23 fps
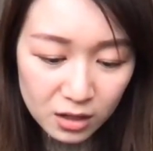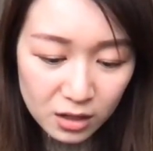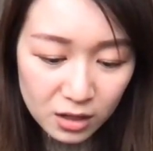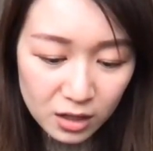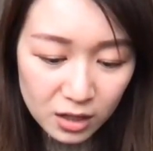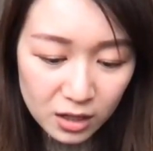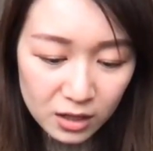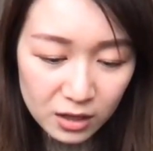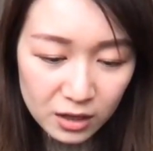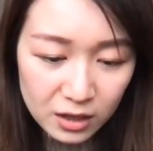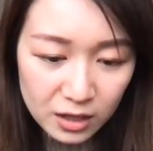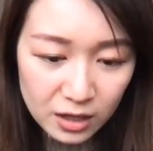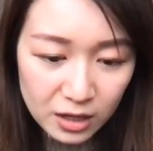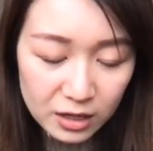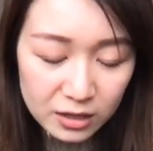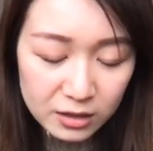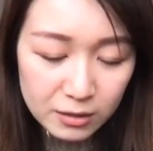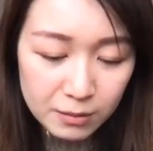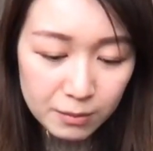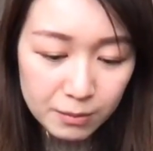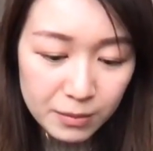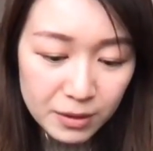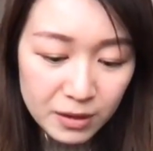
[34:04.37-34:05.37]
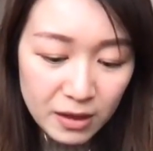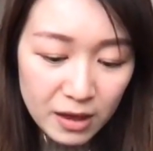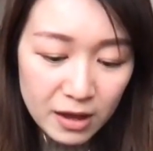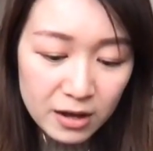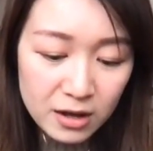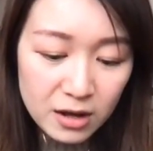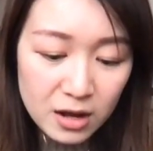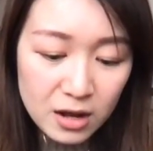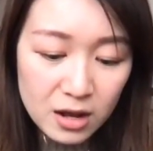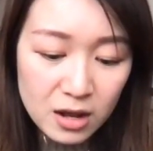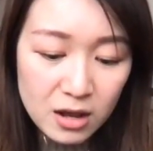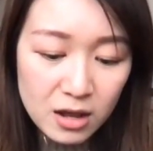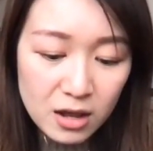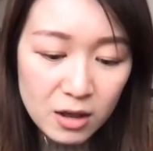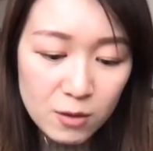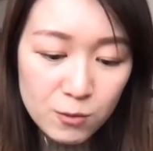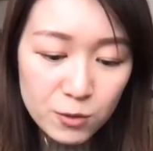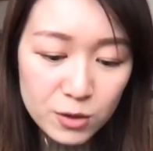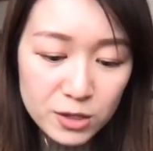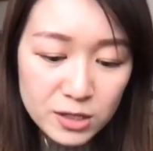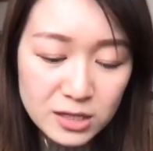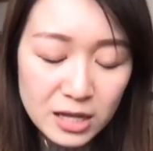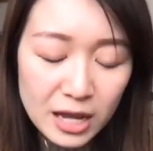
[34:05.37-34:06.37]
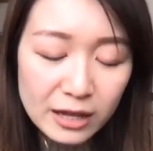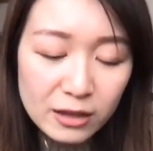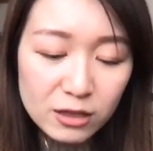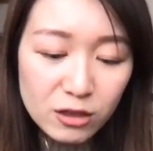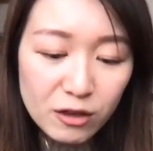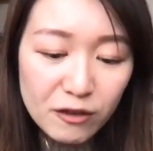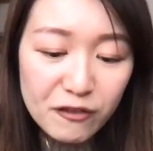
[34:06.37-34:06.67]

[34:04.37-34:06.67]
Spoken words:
And then it was like the